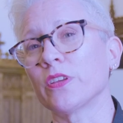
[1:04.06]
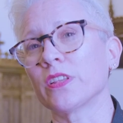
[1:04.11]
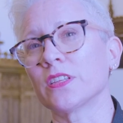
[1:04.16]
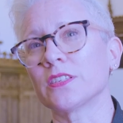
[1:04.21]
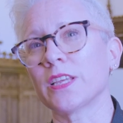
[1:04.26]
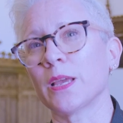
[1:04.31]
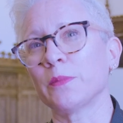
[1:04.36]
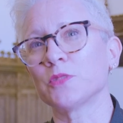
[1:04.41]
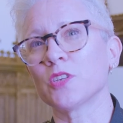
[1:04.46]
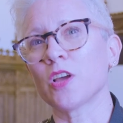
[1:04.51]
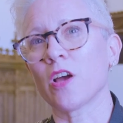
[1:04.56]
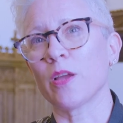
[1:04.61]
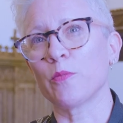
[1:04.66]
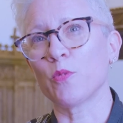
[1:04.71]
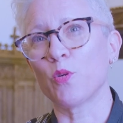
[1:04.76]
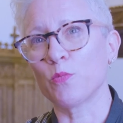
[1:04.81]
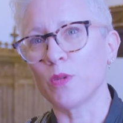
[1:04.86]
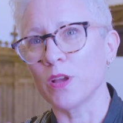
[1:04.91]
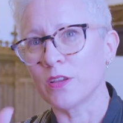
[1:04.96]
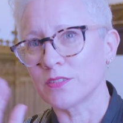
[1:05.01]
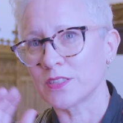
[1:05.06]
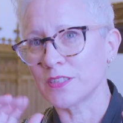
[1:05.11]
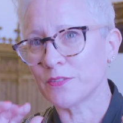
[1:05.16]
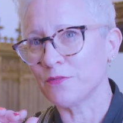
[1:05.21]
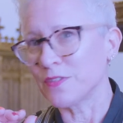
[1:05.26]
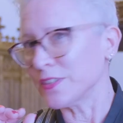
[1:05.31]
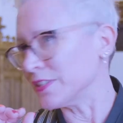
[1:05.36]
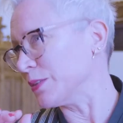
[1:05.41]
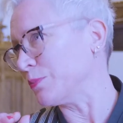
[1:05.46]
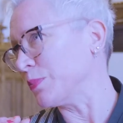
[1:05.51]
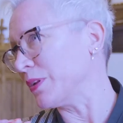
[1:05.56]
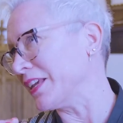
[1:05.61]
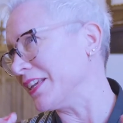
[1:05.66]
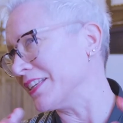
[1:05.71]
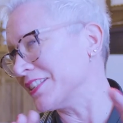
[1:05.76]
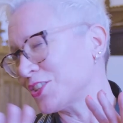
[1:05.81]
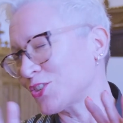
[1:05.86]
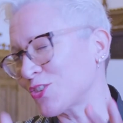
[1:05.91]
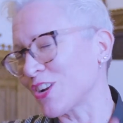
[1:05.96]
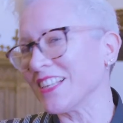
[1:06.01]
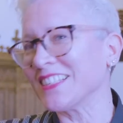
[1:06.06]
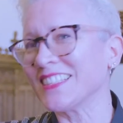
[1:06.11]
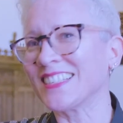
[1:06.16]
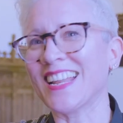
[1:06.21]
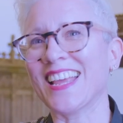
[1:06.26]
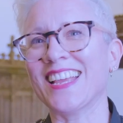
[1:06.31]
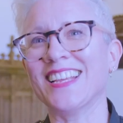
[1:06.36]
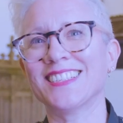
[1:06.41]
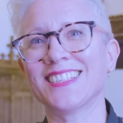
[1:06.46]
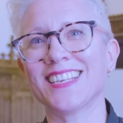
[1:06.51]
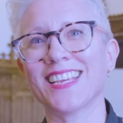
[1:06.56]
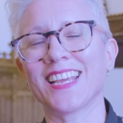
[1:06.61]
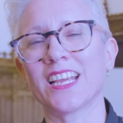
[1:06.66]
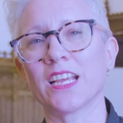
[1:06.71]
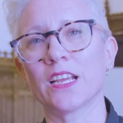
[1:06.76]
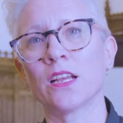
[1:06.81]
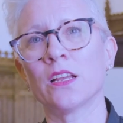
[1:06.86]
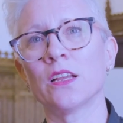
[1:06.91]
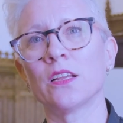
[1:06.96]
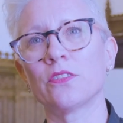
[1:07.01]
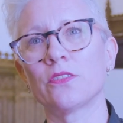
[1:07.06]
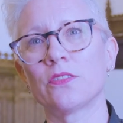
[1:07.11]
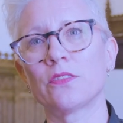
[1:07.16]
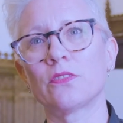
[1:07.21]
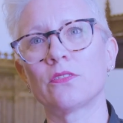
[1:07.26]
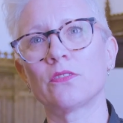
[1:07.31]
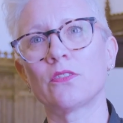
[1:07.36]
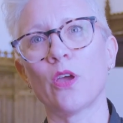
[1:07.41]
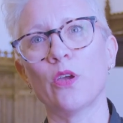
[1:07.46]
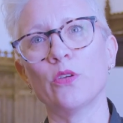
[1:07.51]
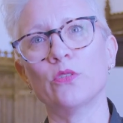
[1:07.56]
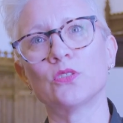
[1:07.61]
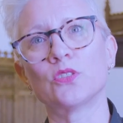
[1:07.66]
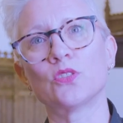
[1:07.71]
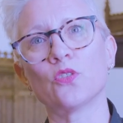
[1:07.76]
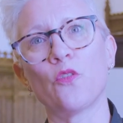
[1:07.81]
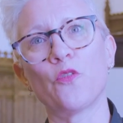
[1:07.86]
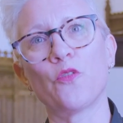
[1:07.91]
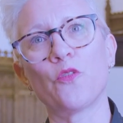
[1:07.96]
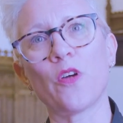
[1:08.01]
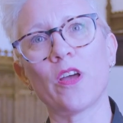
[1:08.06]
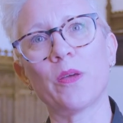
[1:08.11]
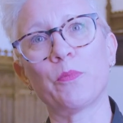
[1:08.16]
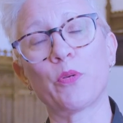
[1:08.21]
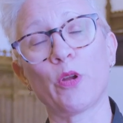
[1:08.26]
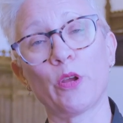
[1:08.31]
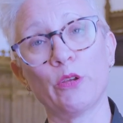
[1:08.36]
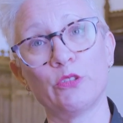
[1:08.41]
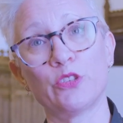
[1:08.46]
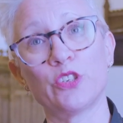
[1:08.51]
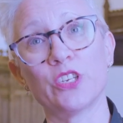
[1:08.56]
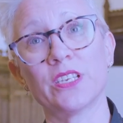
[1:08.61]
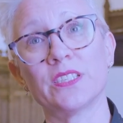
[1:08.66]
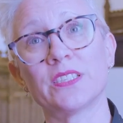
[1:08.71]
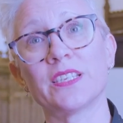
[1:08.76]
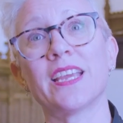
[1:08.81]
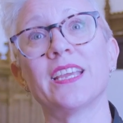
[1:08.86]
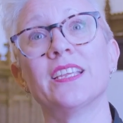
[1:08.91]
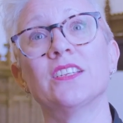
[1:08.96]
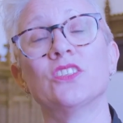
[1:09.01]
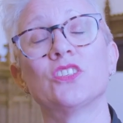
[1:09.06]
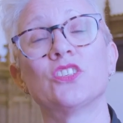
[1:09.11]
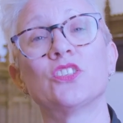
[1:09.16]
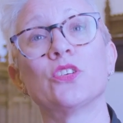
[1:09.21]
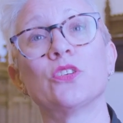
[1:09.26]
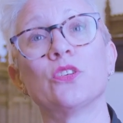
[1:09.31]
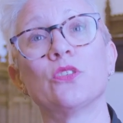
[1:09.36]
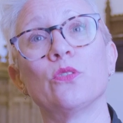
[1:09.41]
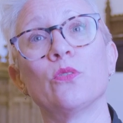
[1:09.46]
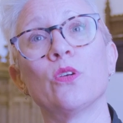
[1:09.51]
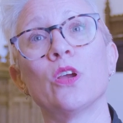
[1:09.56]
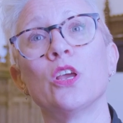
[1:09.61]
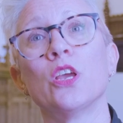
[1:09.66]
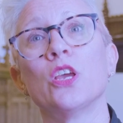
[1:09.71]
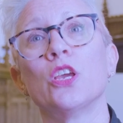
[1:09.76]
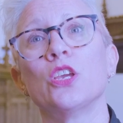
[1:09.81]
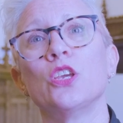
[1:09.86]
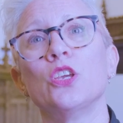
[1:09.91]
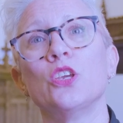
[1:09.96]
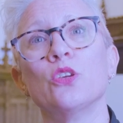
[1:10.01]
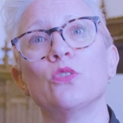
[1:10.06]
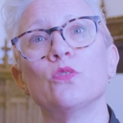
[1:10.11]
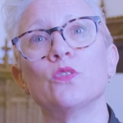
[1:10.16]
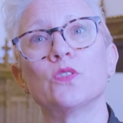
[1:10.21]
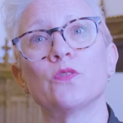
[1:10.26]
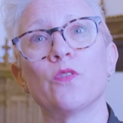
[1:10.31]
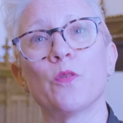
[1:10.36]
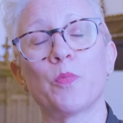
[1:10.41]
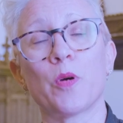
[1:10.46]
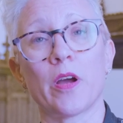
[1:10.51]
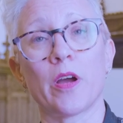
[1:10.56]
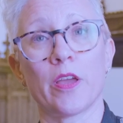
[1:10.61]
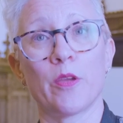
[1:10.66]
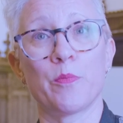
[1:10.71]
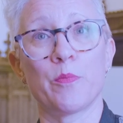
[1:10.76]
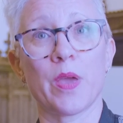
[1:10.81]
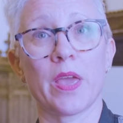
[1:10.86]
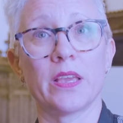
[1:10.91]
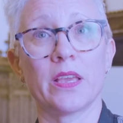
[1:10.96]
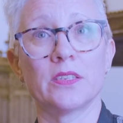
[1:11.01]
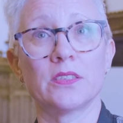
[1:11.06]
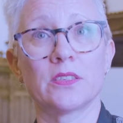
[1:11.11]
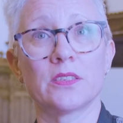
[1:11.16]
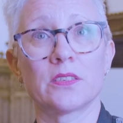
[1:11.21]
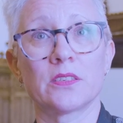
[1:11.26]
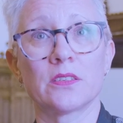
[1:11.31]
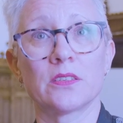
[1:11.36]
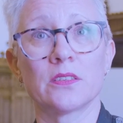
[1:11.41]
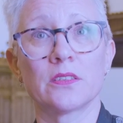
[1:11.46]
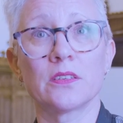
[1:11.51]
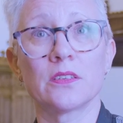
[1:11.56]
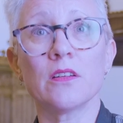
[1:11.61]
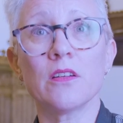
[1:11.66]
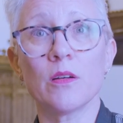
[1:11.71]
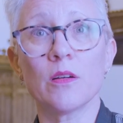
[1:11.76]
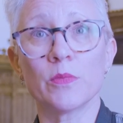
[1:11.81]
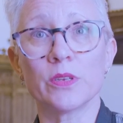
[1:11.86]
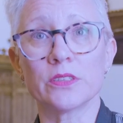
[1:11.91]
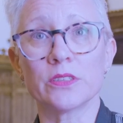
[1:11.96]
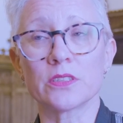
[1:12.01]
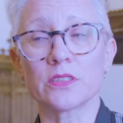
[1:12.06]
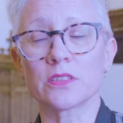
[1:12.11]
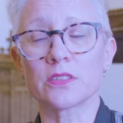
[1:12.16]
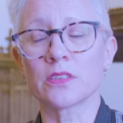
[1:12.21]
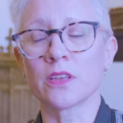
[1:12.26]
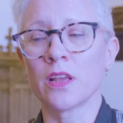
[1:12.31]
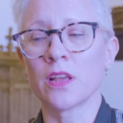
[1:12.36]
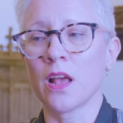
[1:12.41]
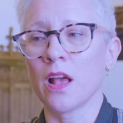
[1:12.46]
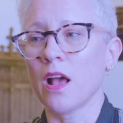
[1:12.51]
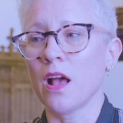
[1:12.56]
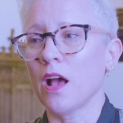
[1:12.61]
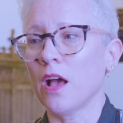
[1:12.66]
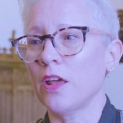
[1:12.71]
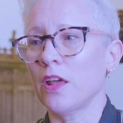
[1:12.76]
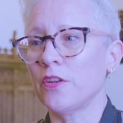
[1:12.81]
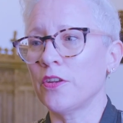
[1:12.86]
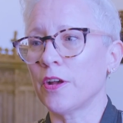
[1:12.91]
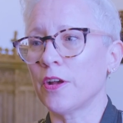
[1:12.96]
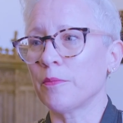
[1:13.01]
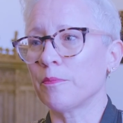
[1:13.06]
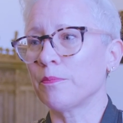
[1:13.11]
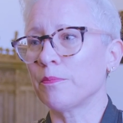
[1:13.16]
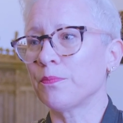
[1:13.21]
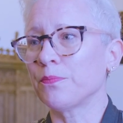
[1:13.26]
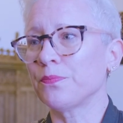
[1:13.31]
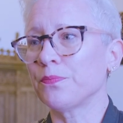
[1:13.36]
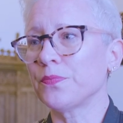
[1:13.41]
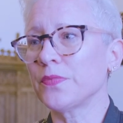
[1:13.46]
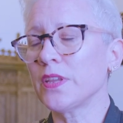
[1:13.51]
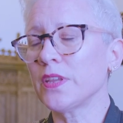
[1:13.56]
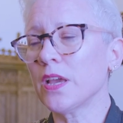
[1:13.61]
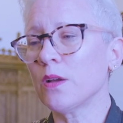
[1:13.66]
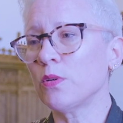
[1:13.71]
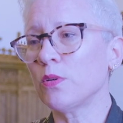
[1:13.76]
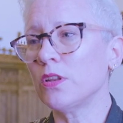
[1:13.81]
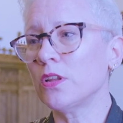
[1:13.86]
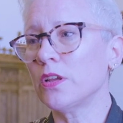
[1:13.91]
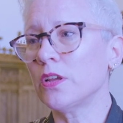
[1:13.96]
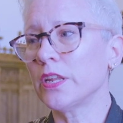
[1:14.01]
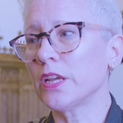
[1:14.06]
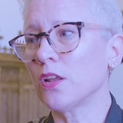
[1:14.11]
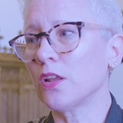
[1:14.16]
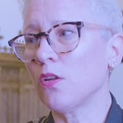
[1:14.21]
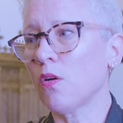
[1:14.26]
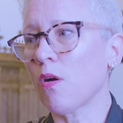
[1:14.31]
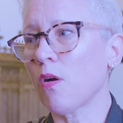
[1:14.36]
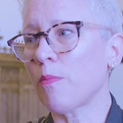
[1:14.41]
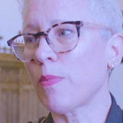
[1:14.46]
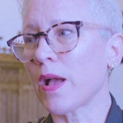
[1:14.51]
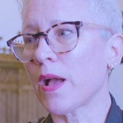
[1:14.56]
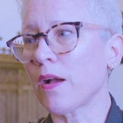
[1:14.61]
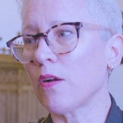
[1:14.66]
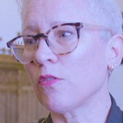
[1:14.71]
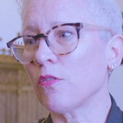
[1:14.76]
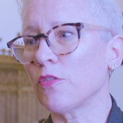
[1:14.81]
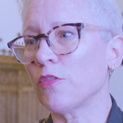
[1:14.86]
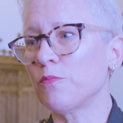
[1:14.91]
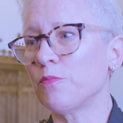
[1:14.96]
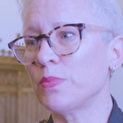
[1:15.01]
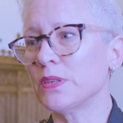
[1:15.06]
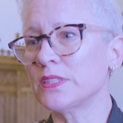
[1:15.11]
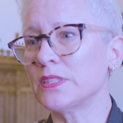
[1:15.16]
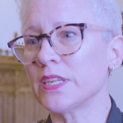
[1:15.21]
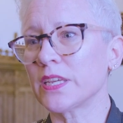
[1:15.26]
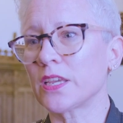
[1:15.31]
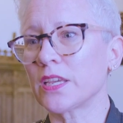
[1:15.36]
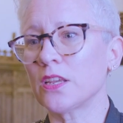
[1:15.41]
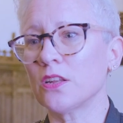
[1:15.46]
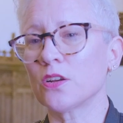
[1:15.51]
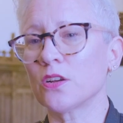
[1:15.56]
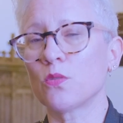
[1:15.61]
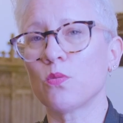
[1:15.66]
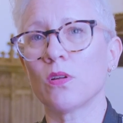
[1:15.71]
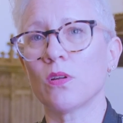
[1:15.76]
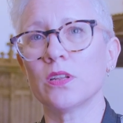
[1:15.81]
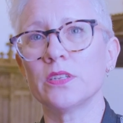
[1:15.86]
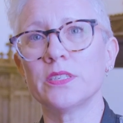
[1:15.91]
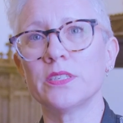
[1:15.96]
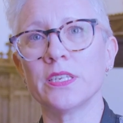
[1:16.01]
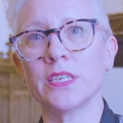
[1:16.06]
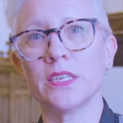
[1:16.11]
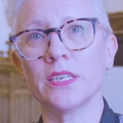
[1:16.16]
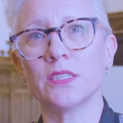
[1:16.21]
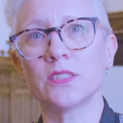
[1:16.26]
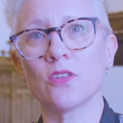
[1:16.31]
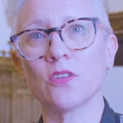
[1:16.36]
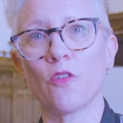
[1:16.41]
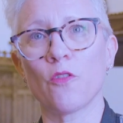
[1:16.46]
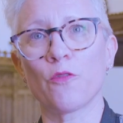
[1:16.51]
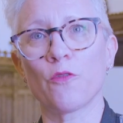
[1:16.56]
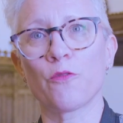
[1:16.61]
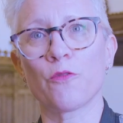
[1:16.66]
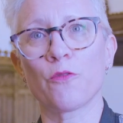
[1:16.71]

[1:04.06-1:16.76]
at the same time, almost invisibly, is translating those sort of approaches into use for bio-based garments. And we're learning a lot about the particular qualities of